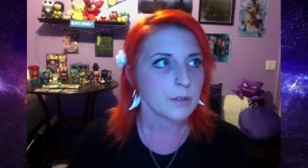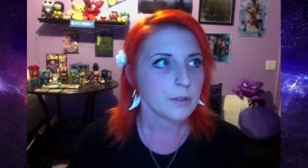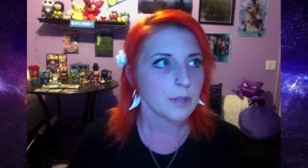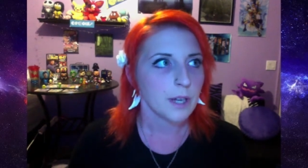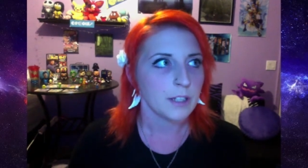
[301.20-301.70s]

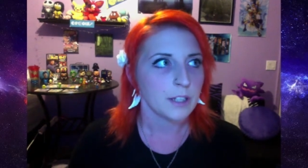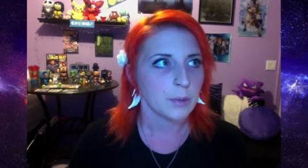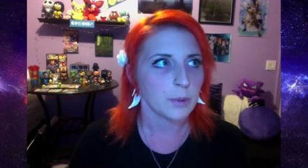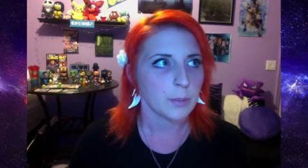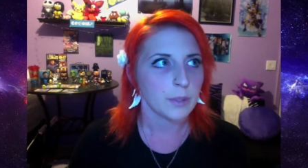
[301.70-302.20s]
And, you
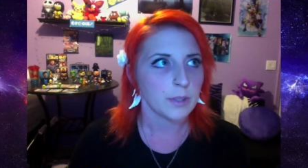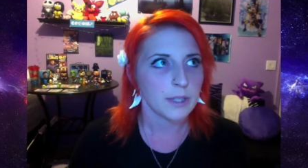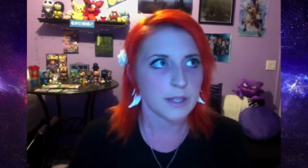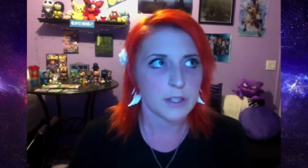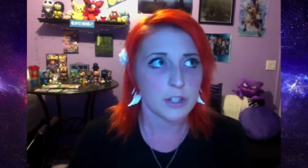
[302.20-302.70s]
know, we're
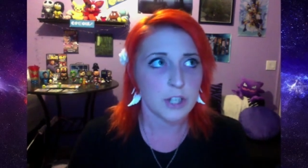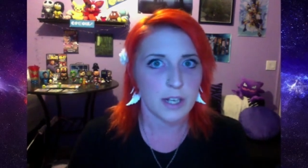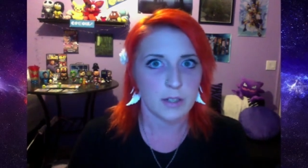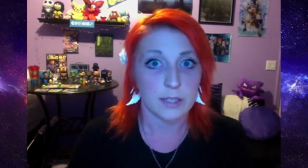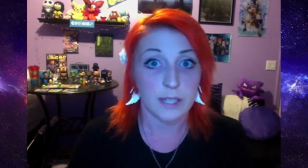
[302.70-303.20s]
building this
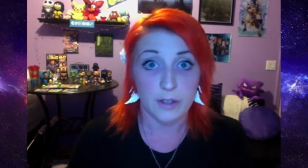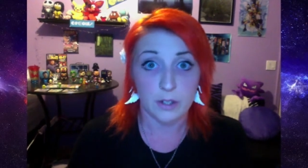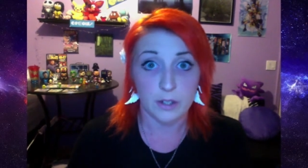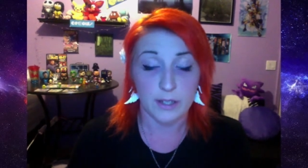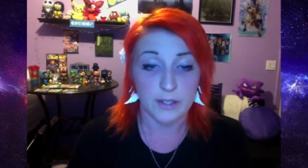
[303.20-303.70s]
channel
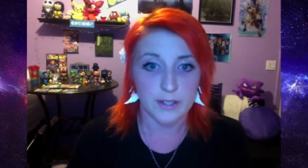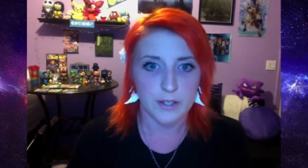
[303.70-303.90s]
together. Like, this is